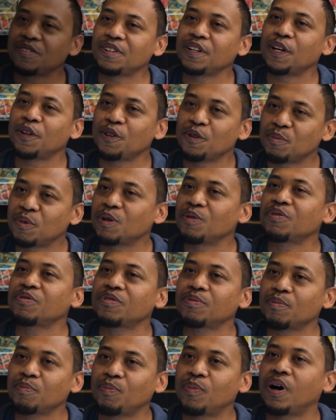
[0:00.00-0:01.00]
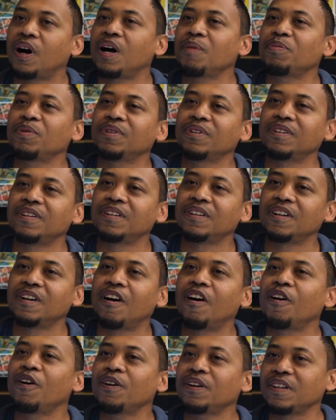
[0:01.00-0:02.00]
you know, the most popular
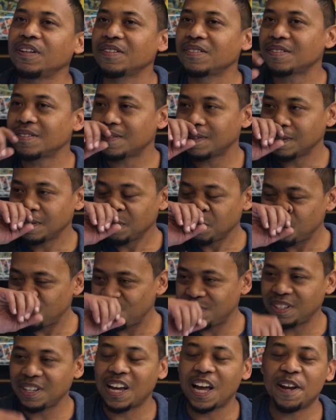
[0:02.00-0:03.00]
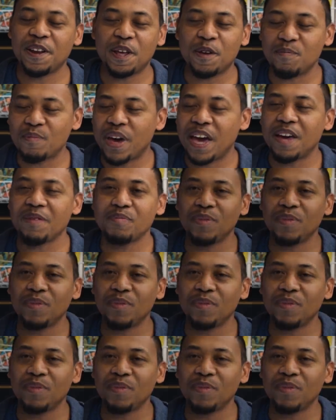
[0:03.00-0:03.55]
artist was a guy named Matt